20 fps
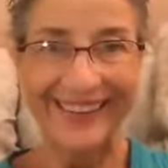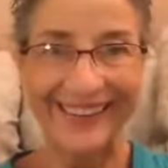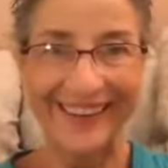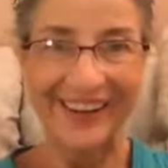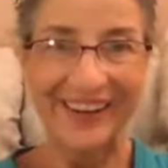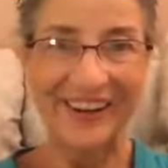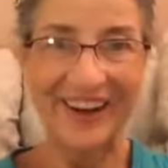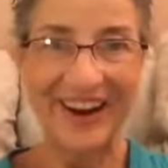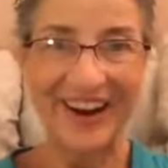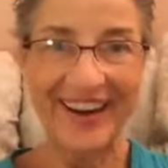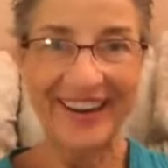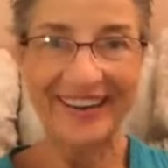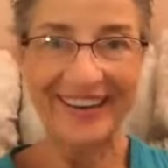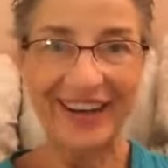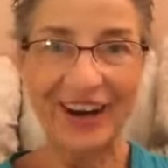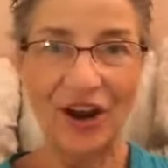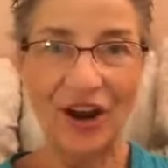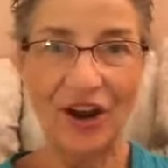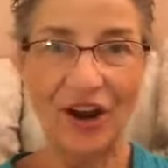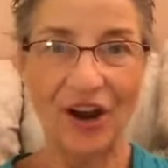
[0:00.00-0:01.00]
All right,
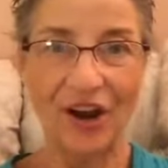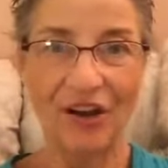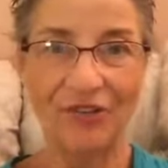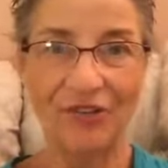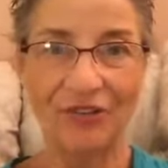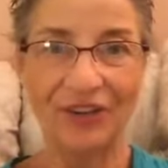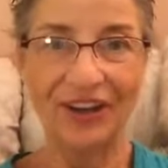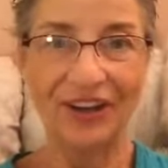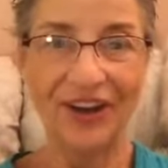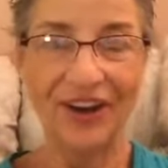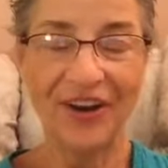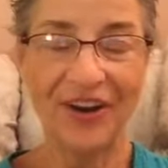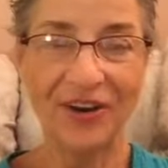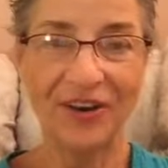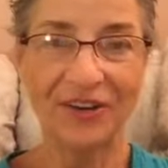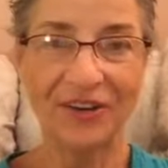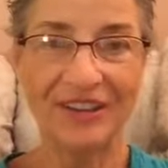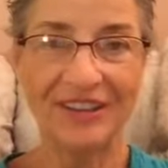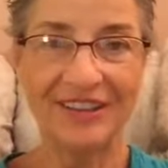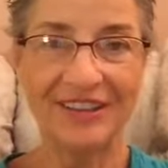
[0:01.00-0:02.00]
off we
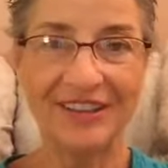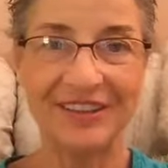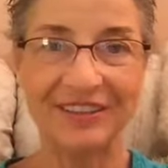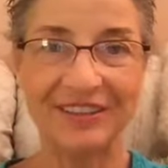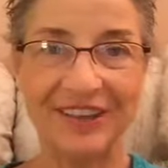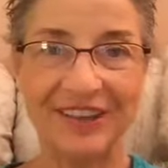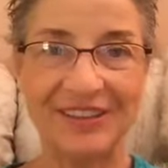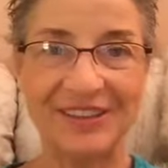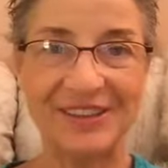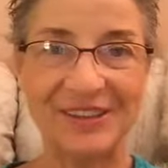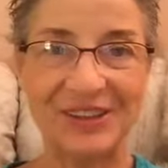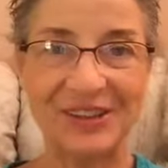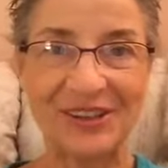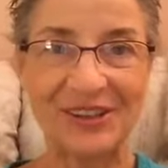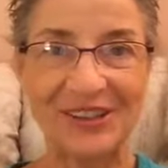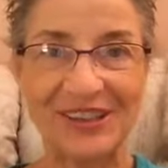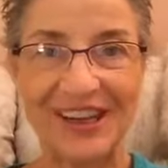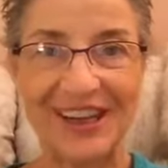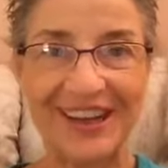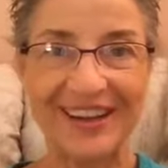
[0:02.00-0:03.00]
go. Until next
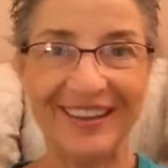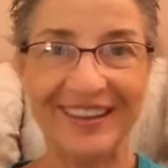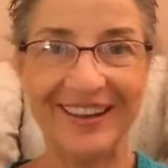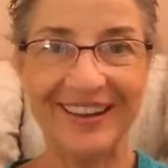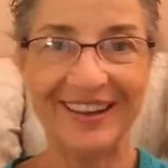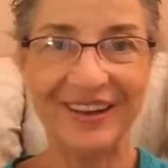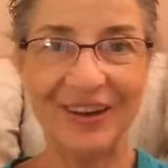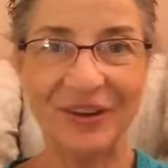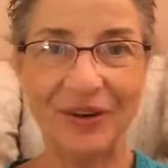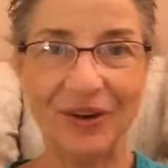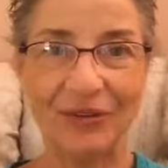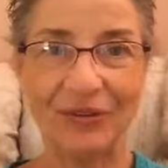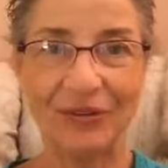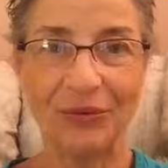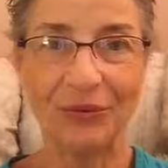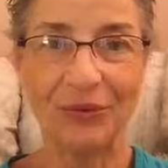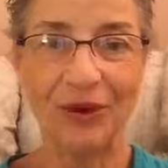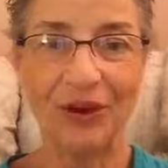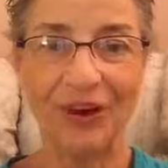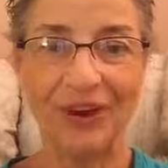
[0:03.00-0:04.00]
Thursday. Thank you,
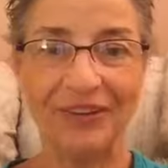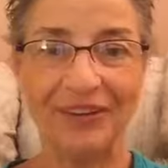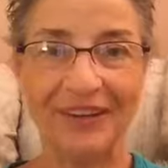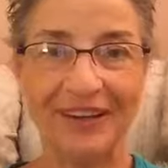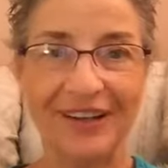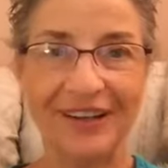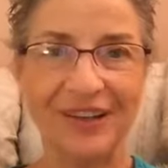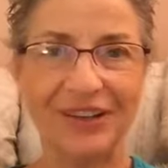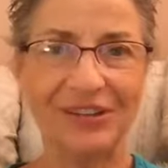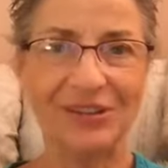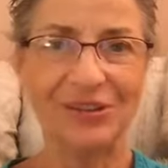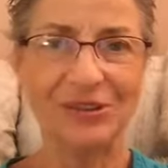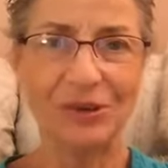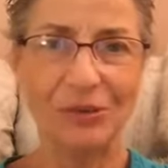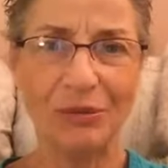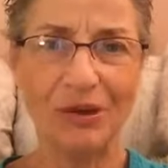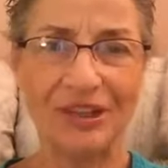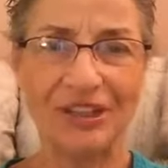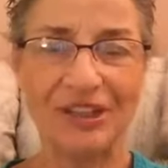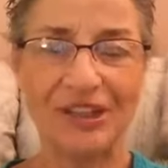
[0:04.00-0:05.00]
everyone. Thank you so
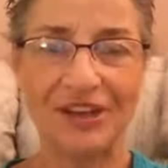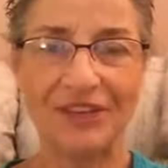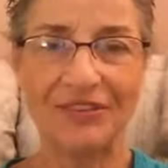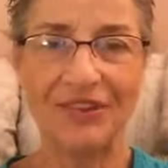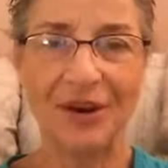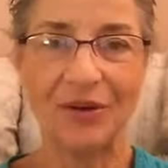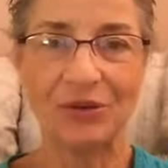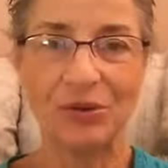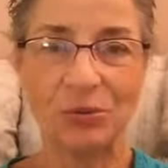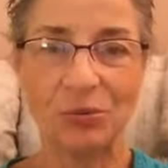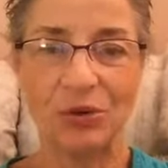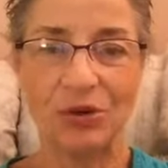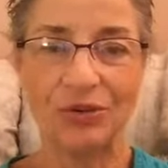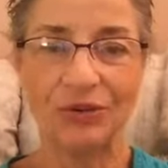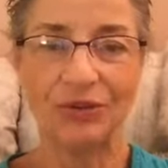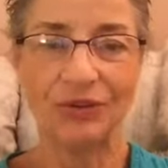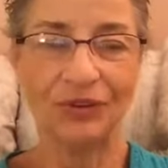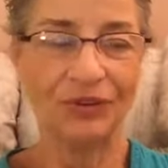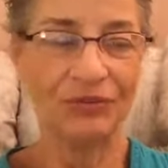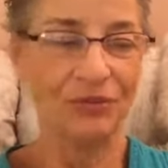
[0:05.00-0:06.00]
much, Jeff. That was
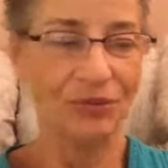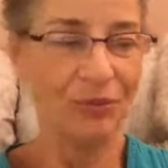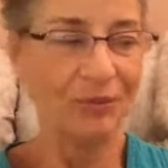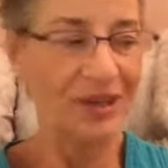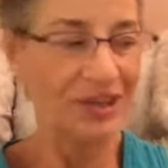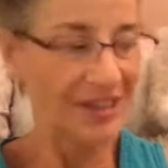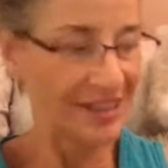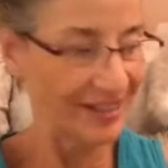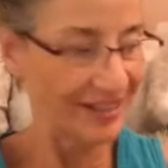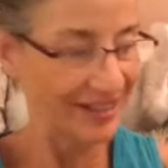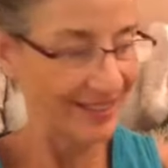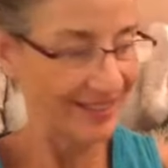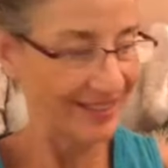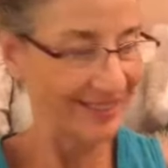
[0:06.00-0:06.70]
wonderful information.